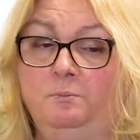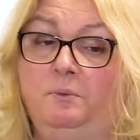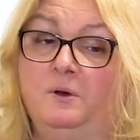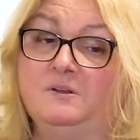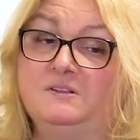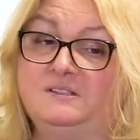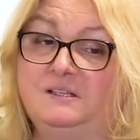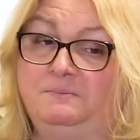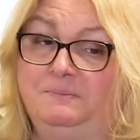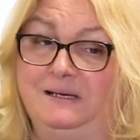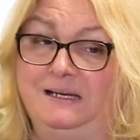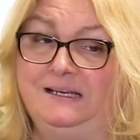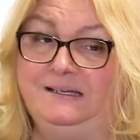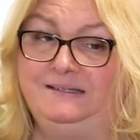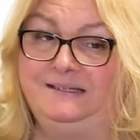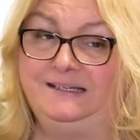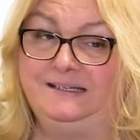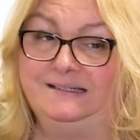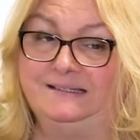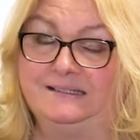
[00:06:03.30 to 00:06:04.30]

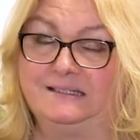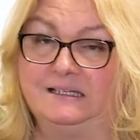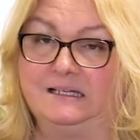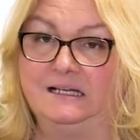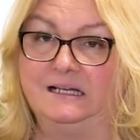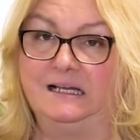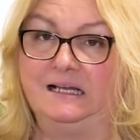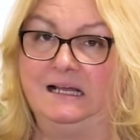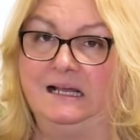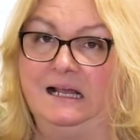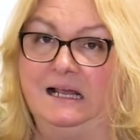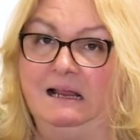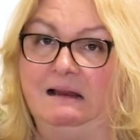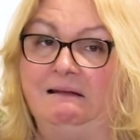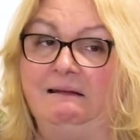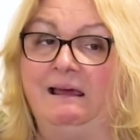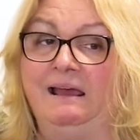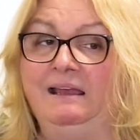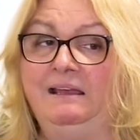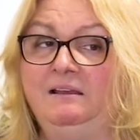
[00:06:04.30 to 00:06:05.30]
possibilities,
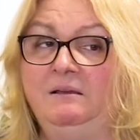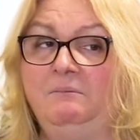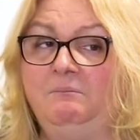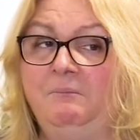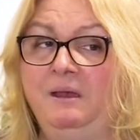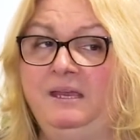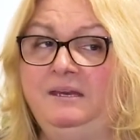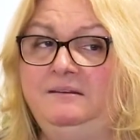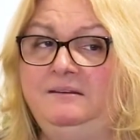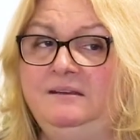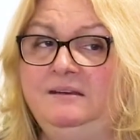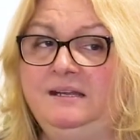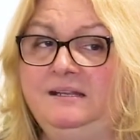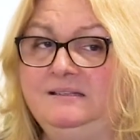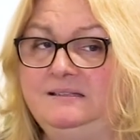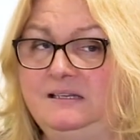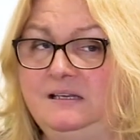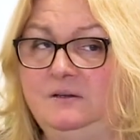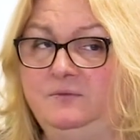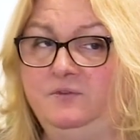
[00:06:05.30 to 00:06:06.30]
like
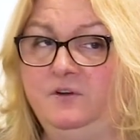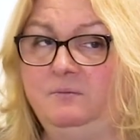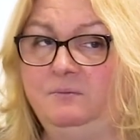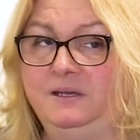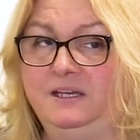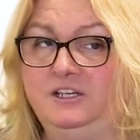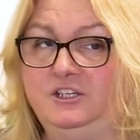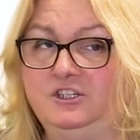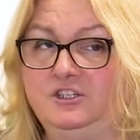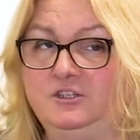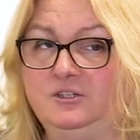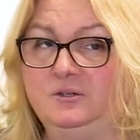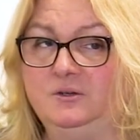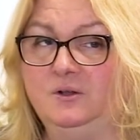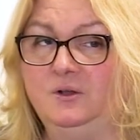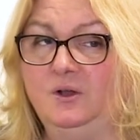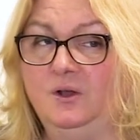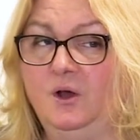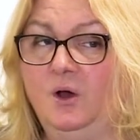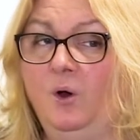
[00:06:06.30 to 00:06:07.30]
maintenance information
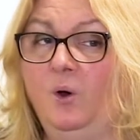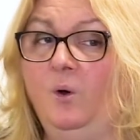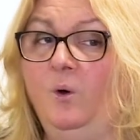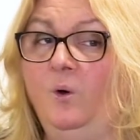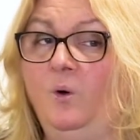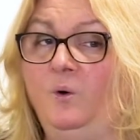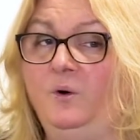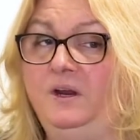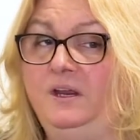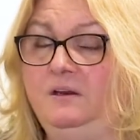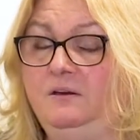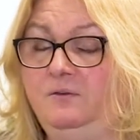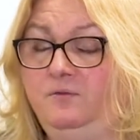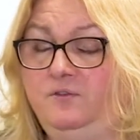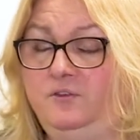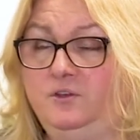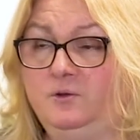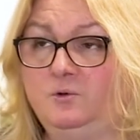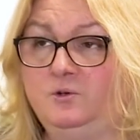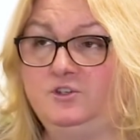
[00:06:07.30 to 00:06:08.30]
or in
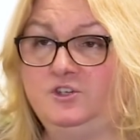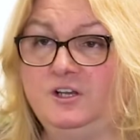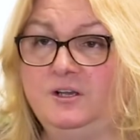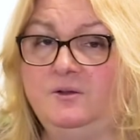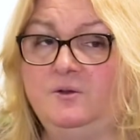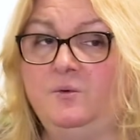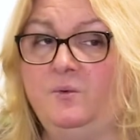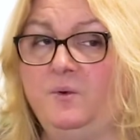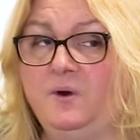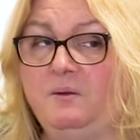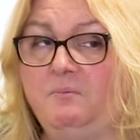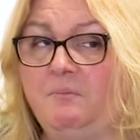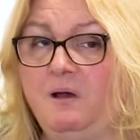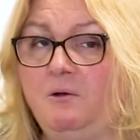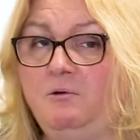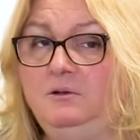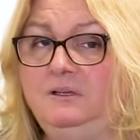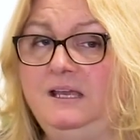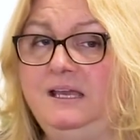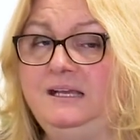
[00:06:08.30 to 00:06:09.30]
future
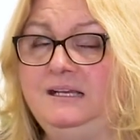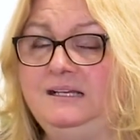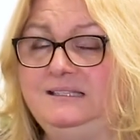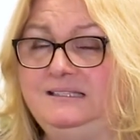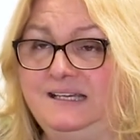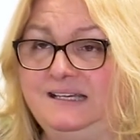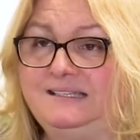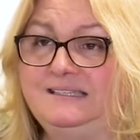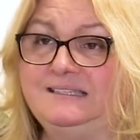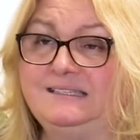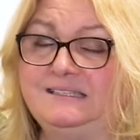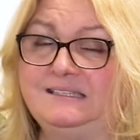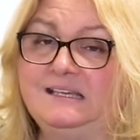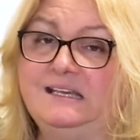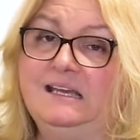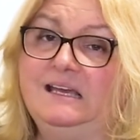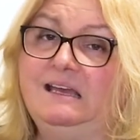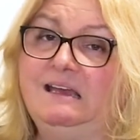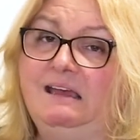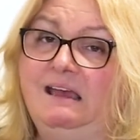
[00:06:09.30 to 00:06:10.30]
remote access
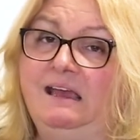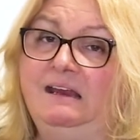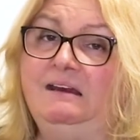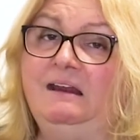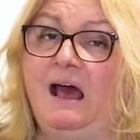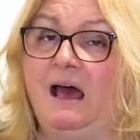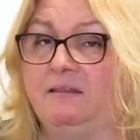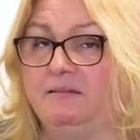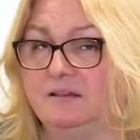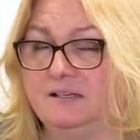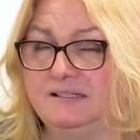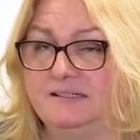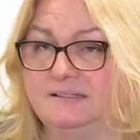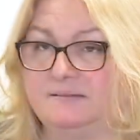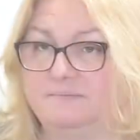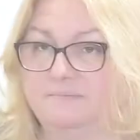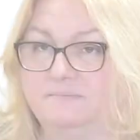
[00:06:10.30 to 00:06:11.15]
and others.